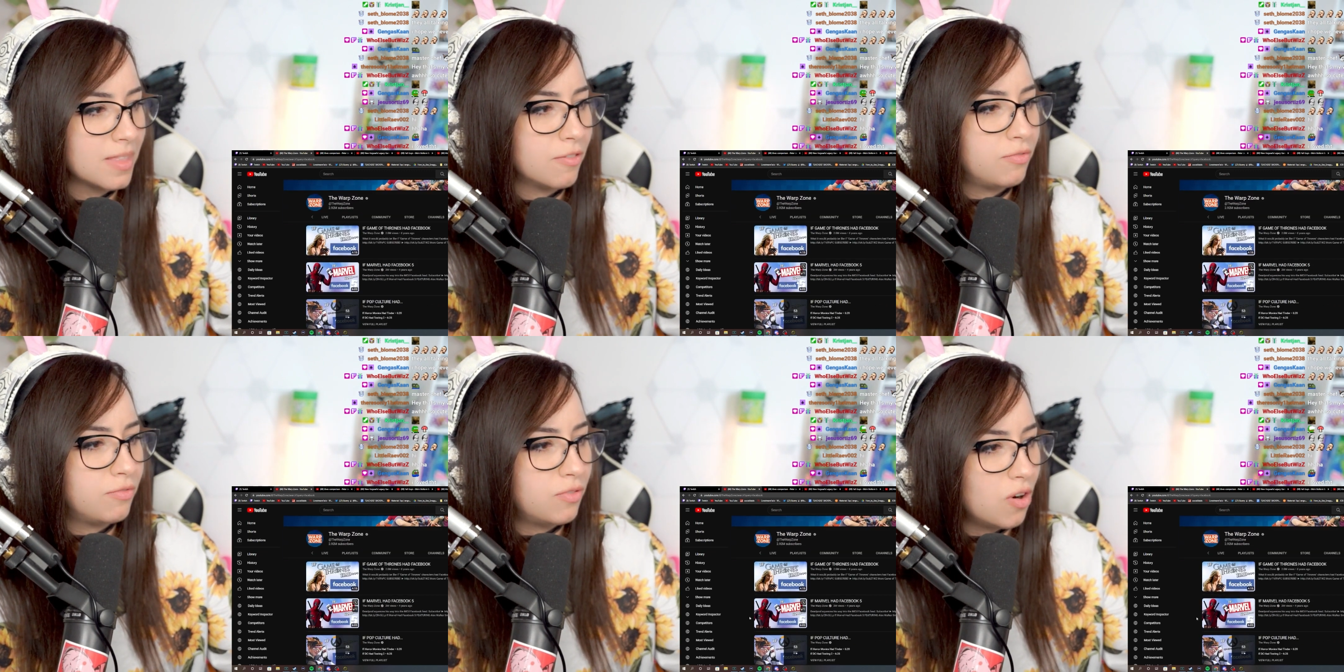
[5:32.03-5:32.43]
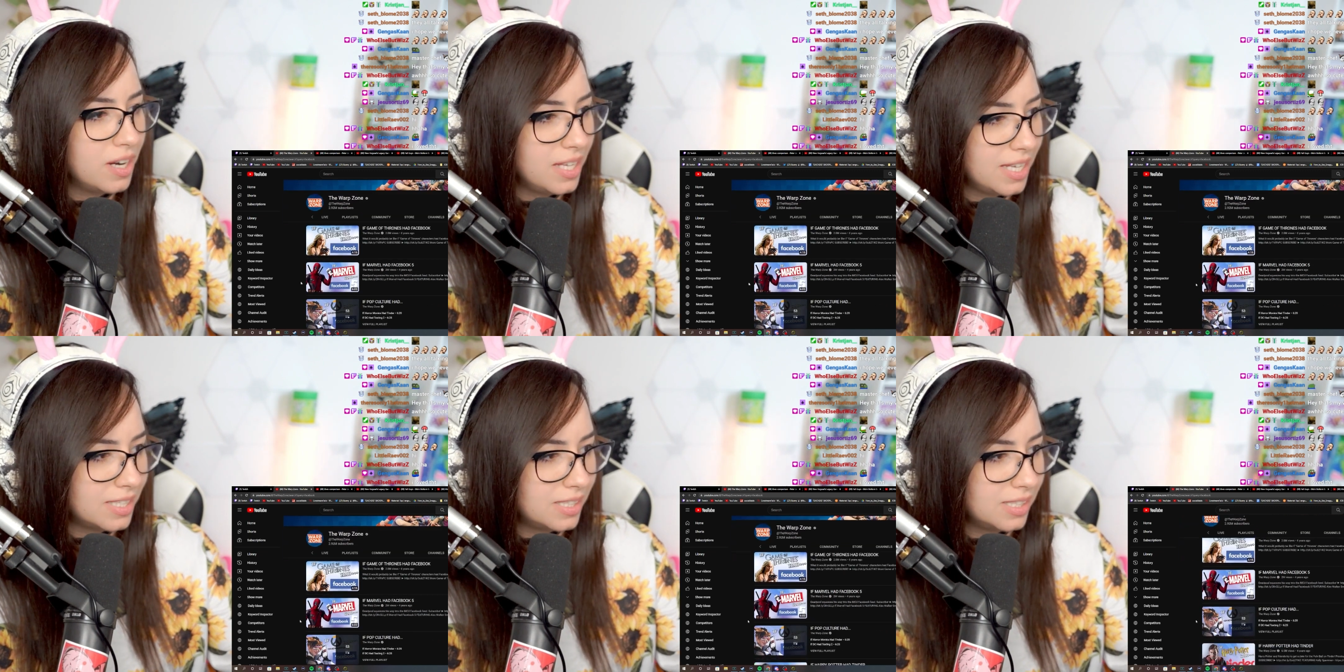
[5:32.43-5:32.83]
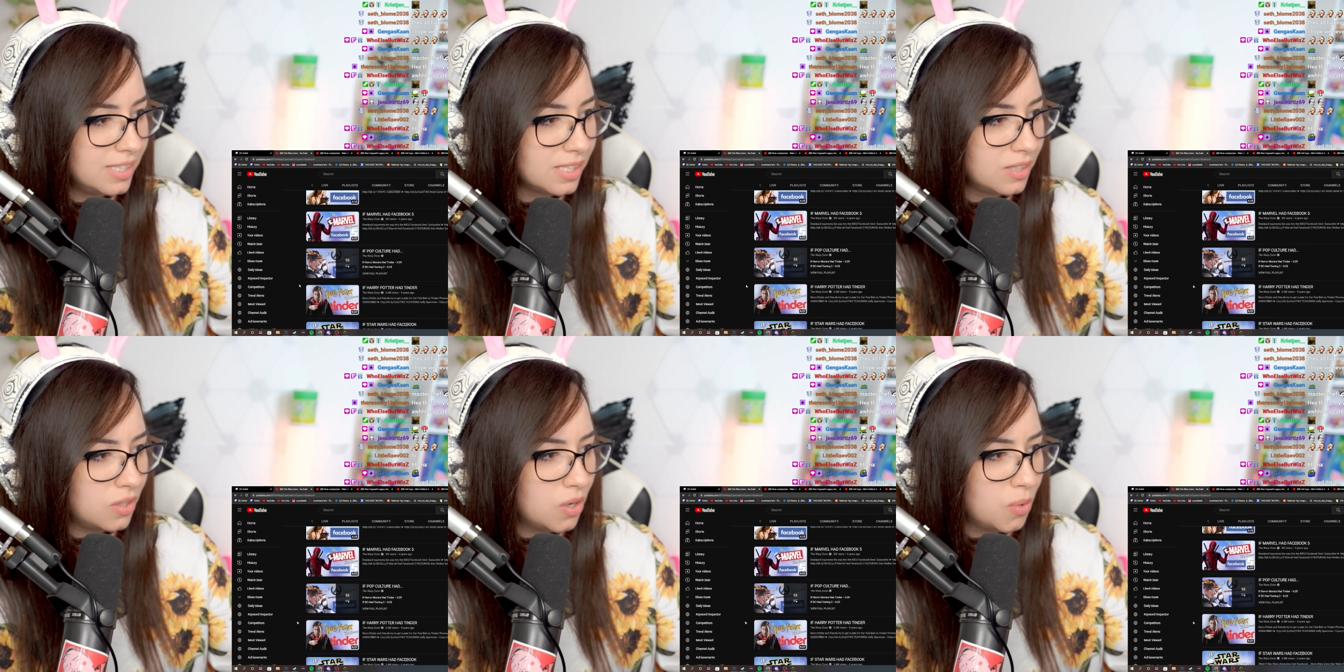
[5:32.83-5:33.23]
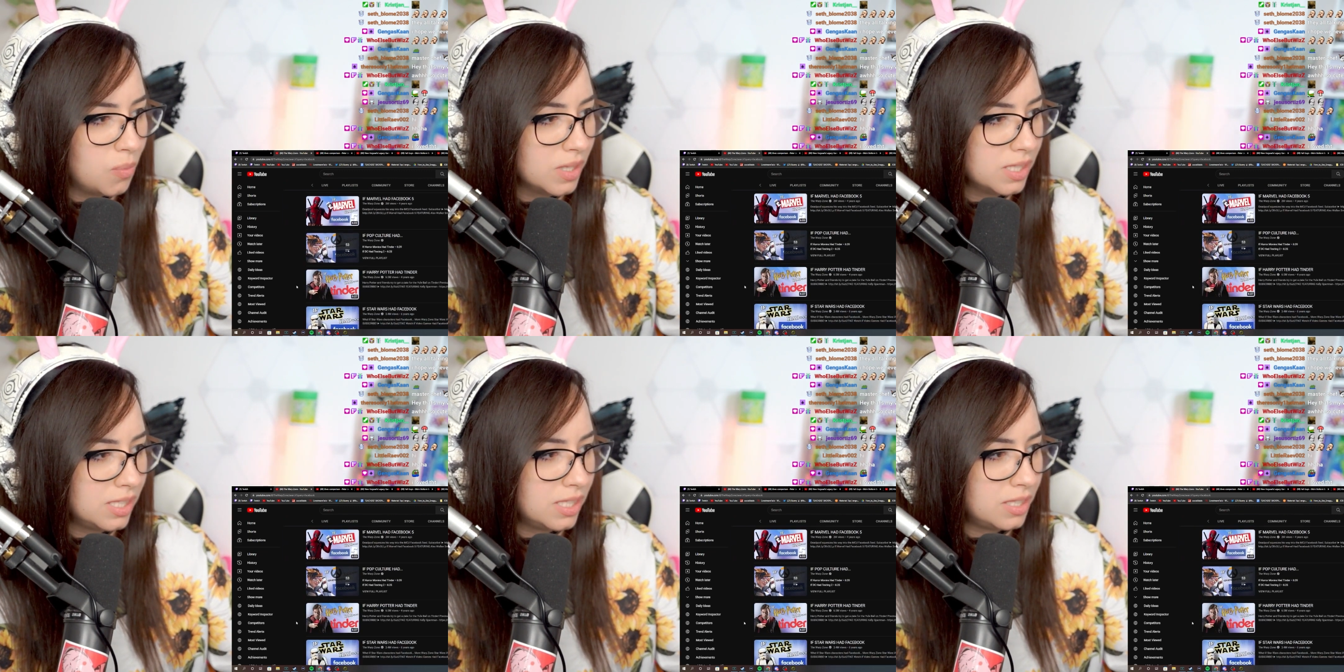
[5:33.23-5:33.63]
4 years ago
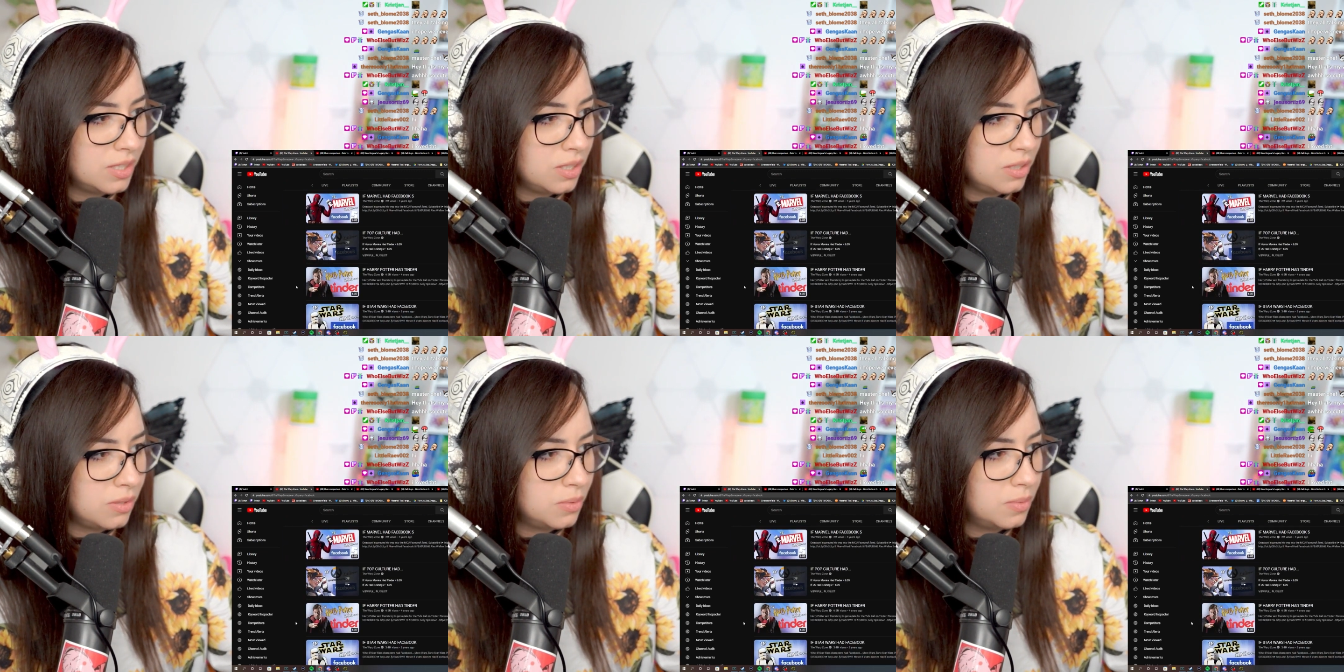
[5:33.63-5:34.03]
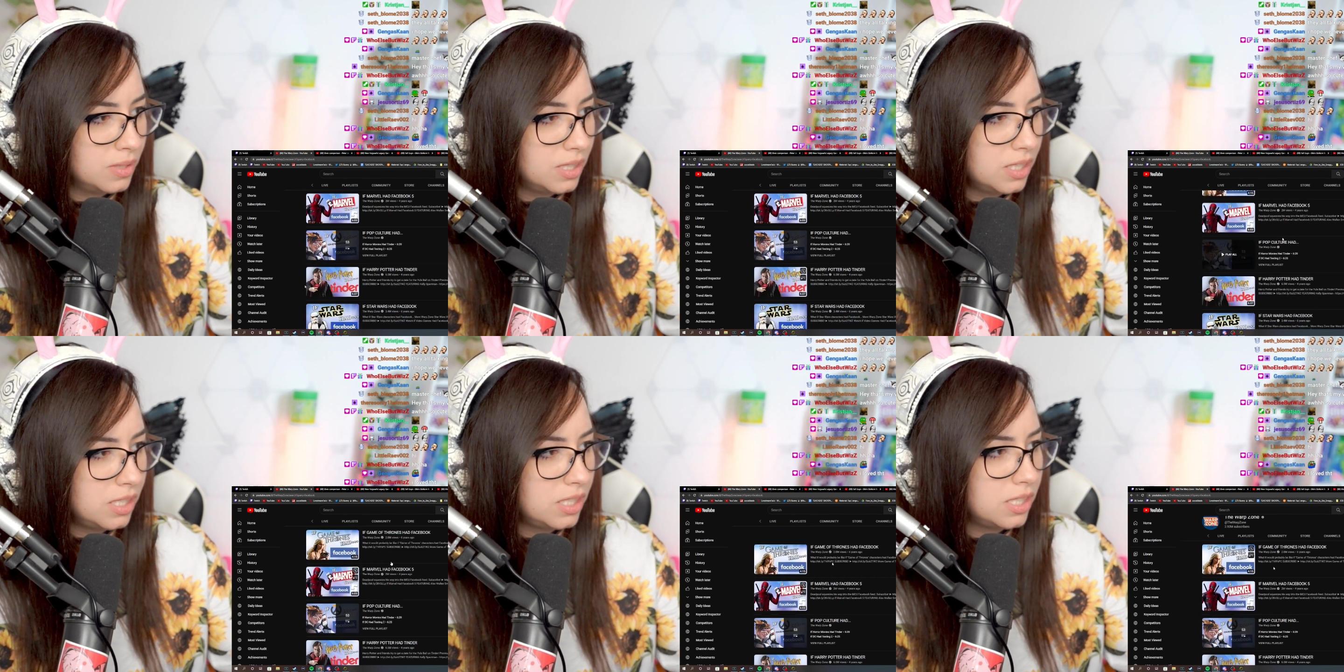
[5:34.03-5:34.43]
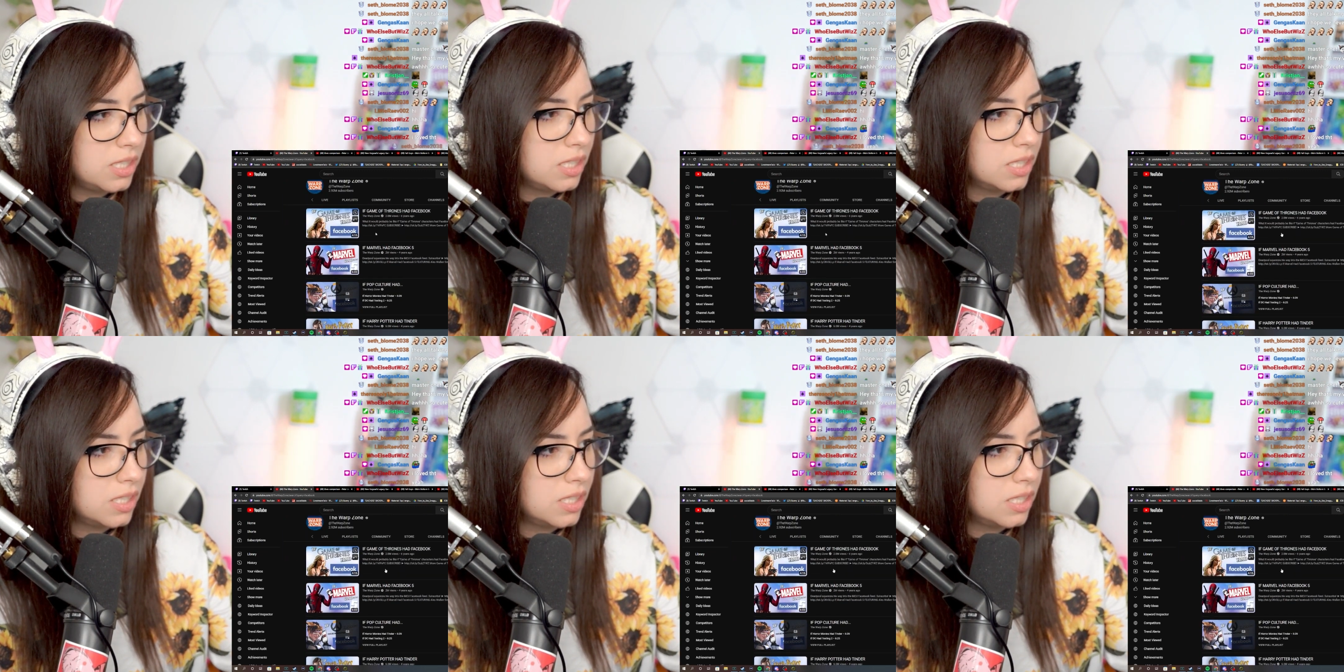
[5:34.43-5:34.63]
was their newest.